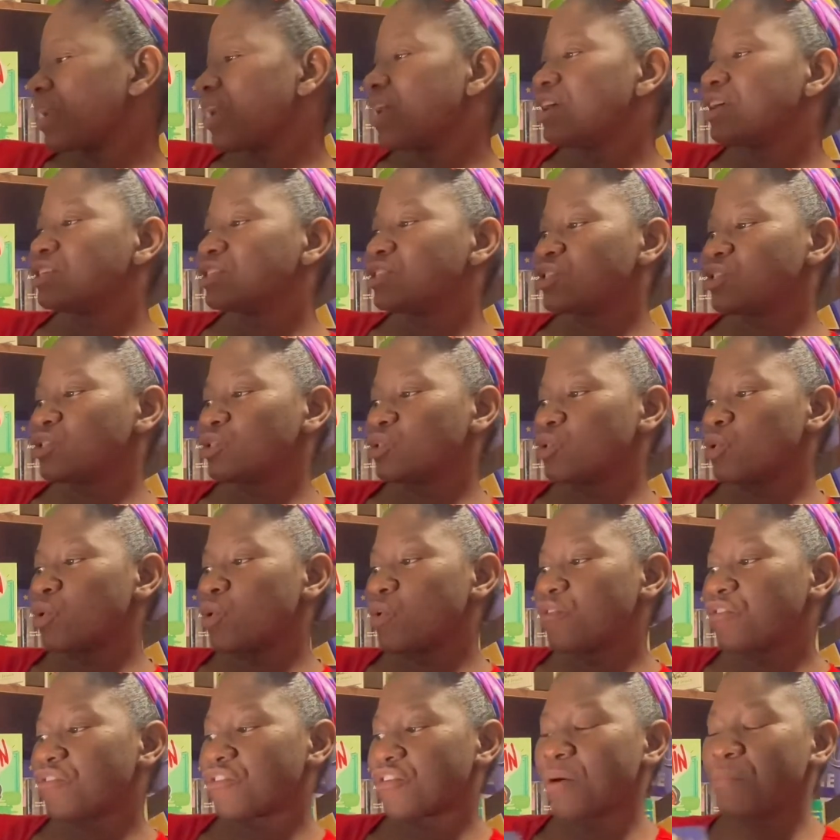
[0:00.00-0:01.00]

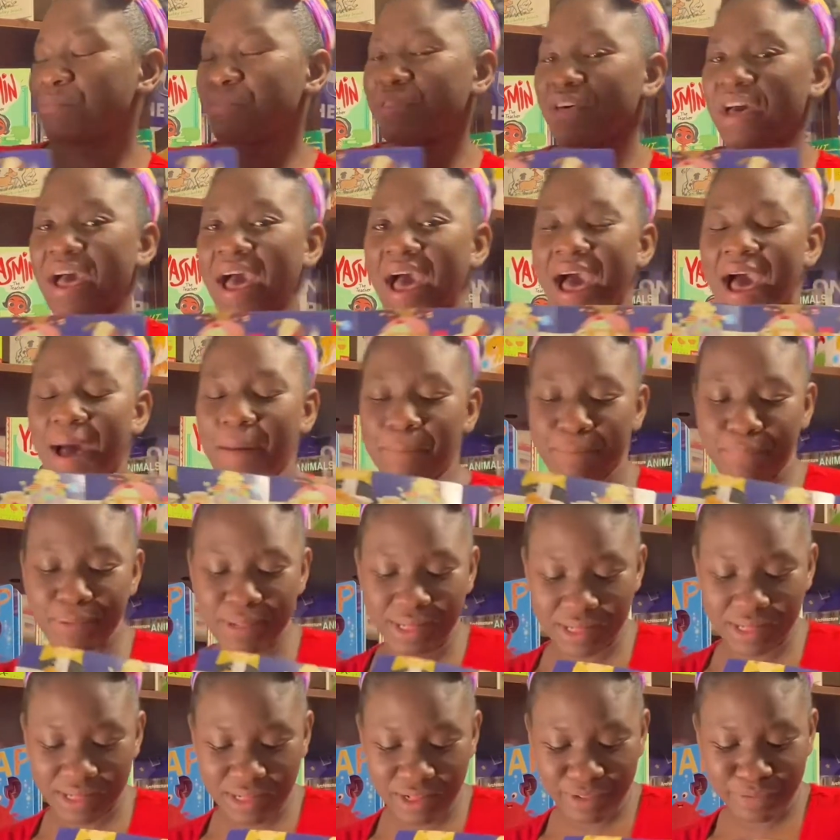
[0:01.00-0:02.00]
So from the
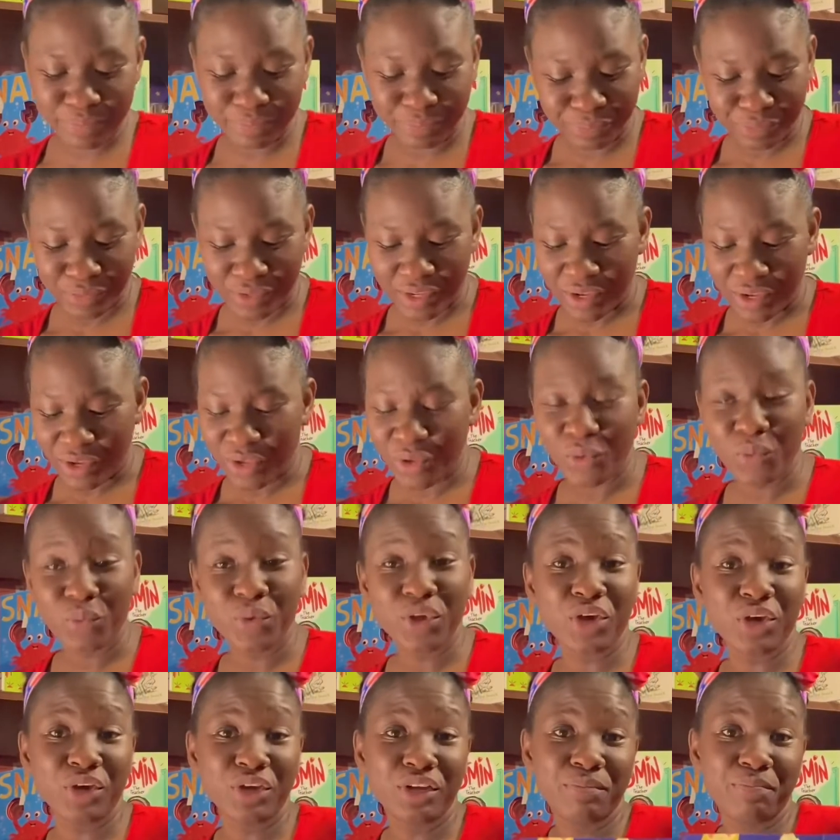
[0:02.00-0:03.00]
apple, we
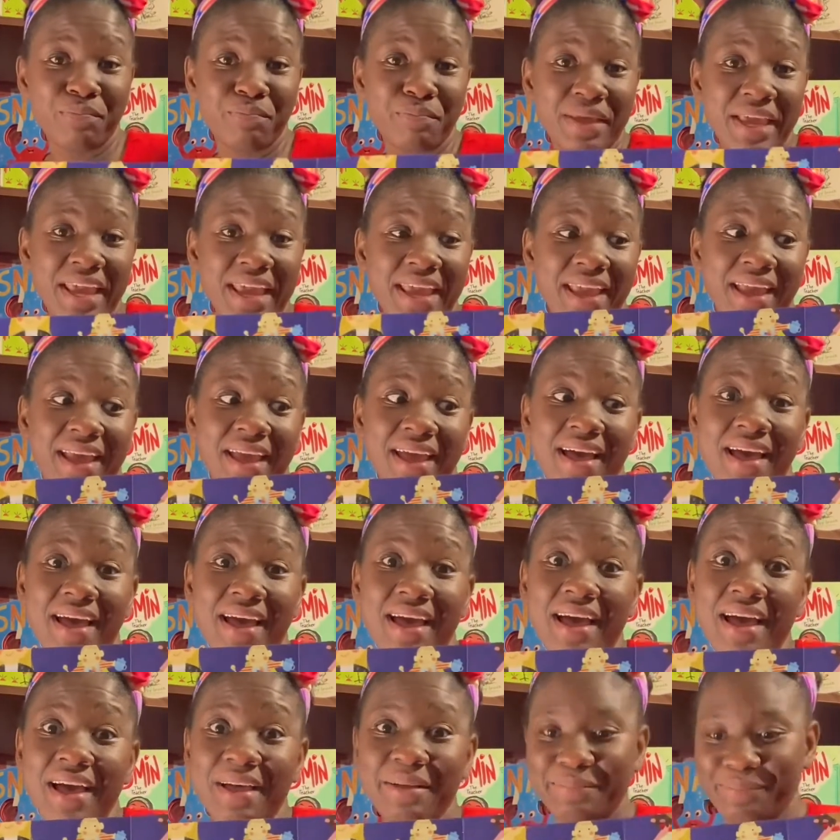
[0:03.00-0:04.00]
could bake
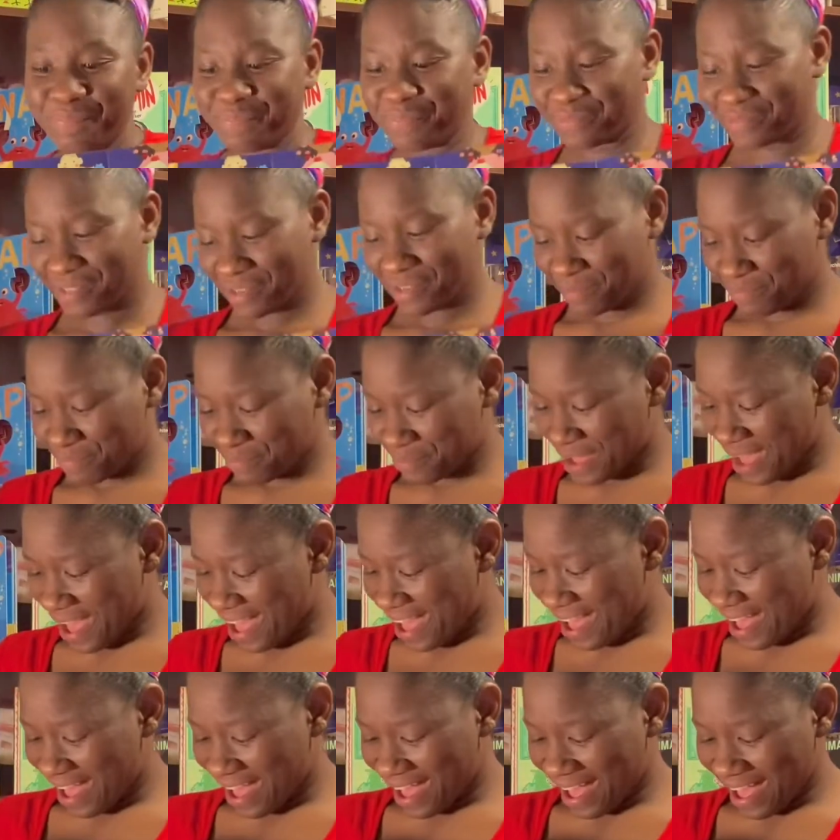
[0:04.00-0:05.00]
a
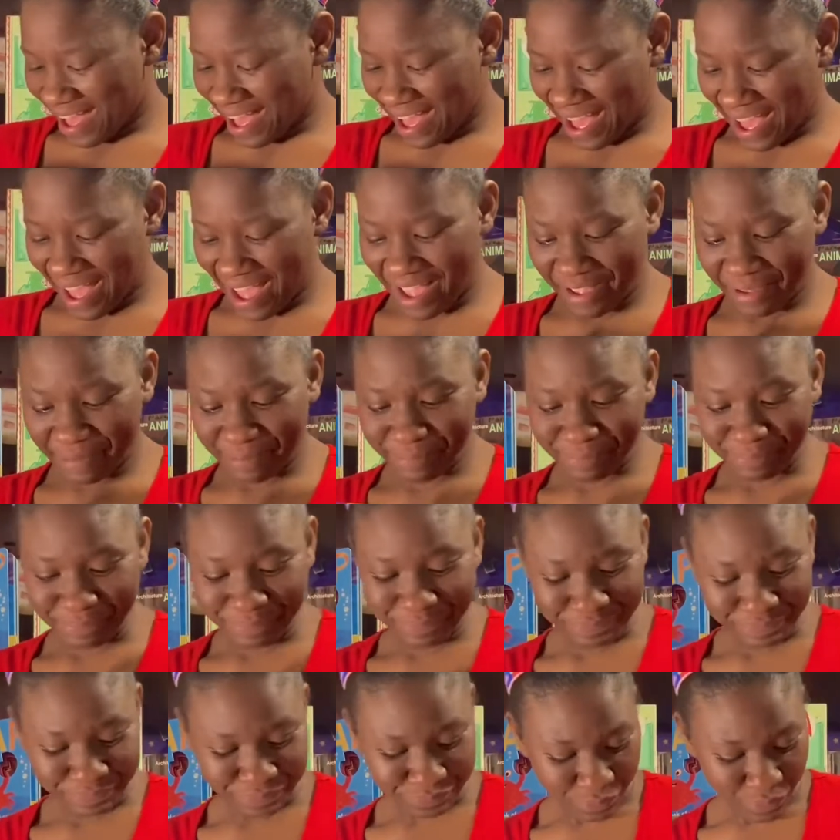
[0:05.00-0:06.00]
pie.
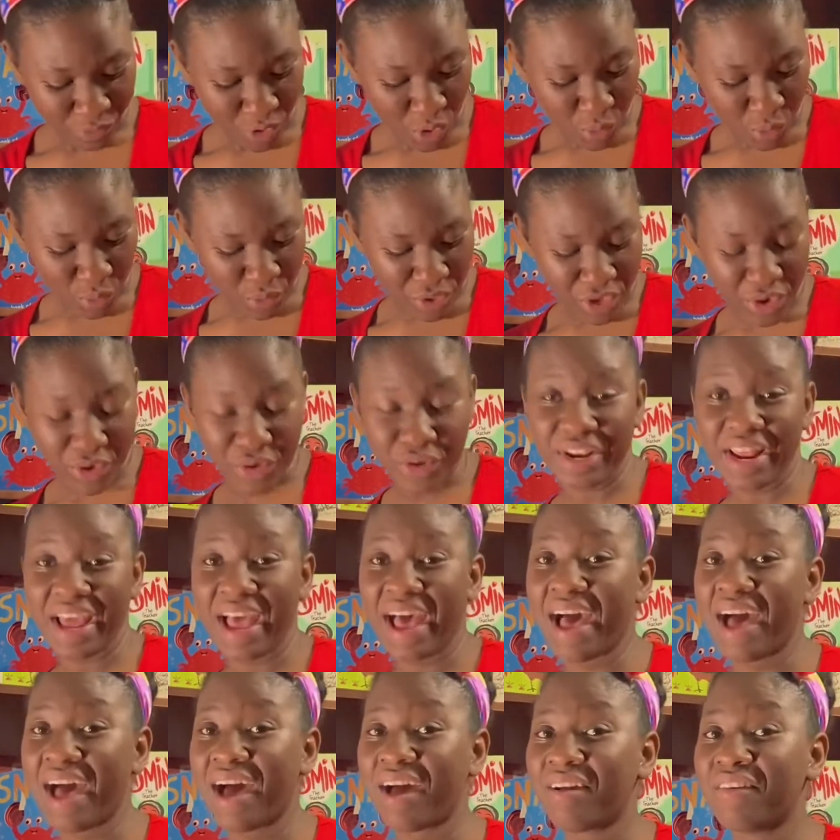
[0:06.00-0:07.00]
We could
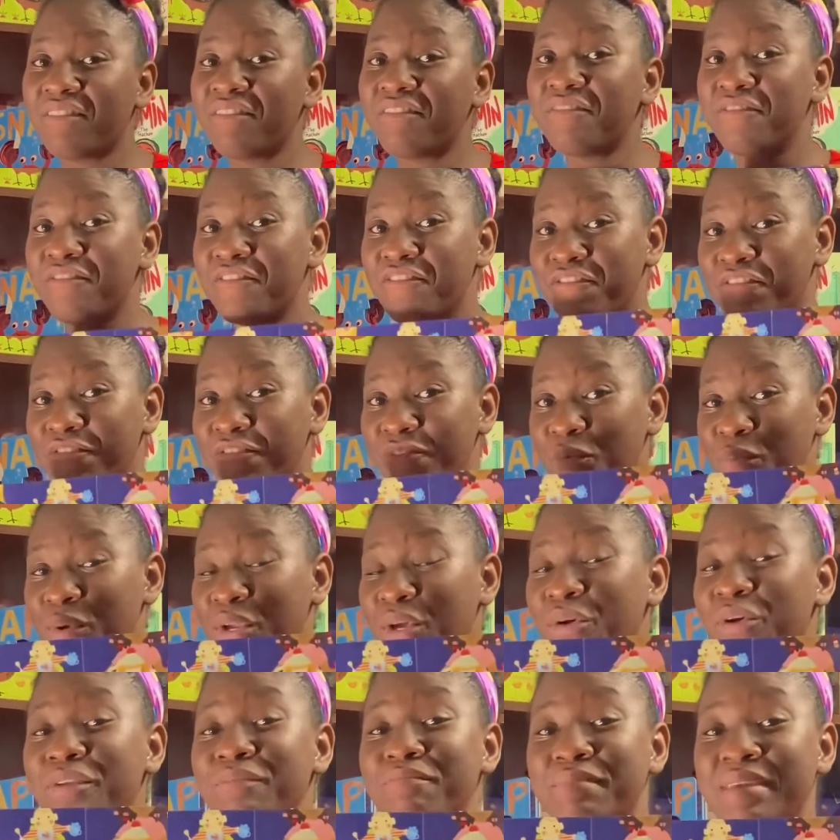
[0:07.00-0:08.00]

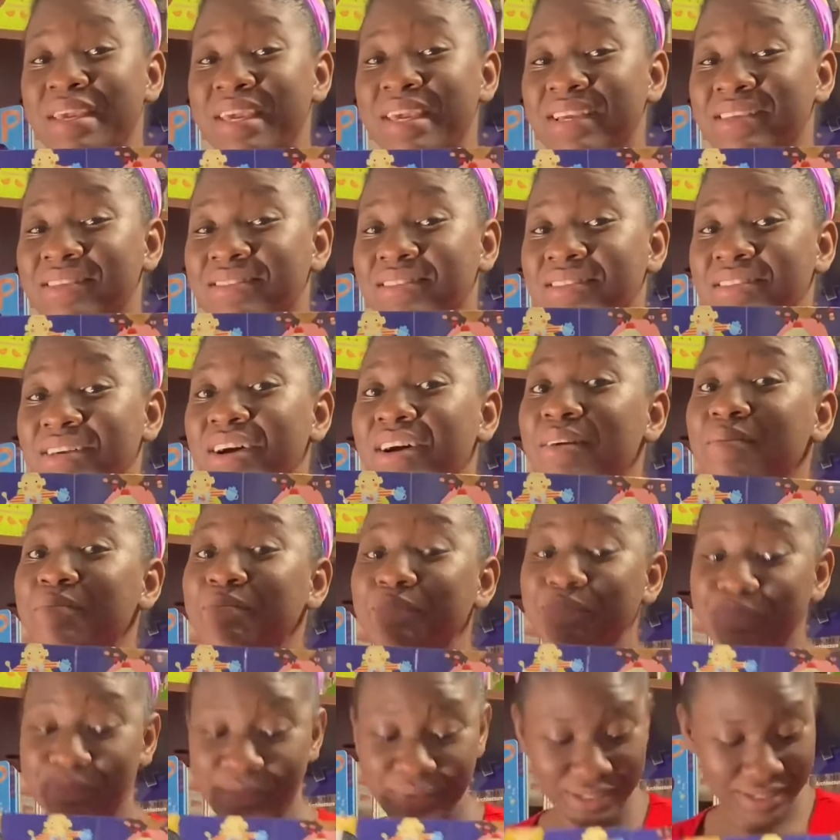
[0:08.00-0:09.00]
make
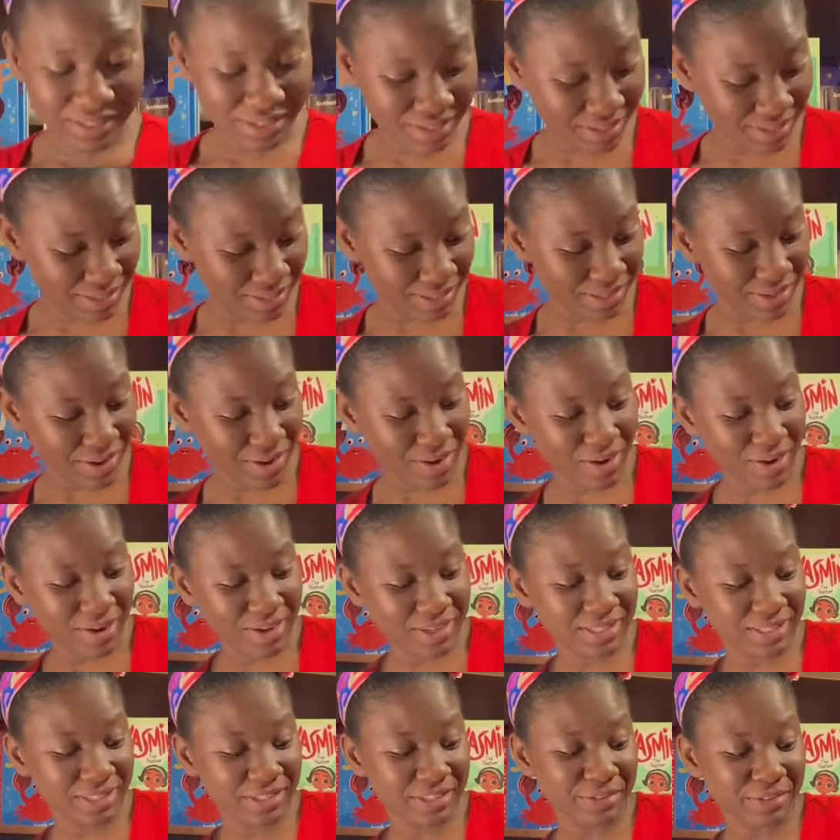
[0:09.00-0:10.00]
some
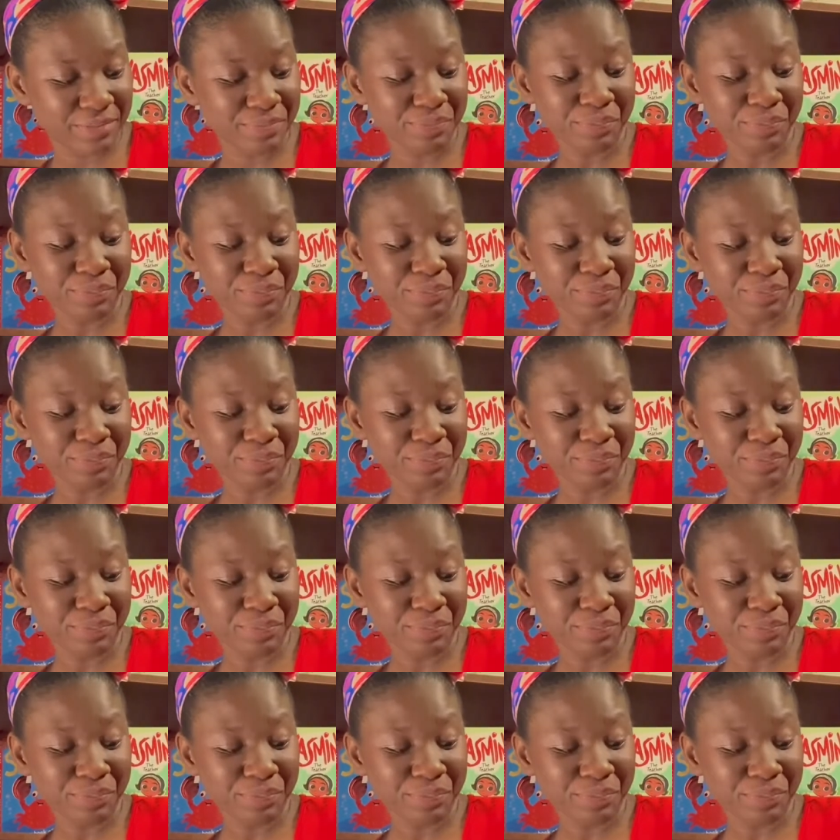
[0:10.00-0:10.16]
sauce.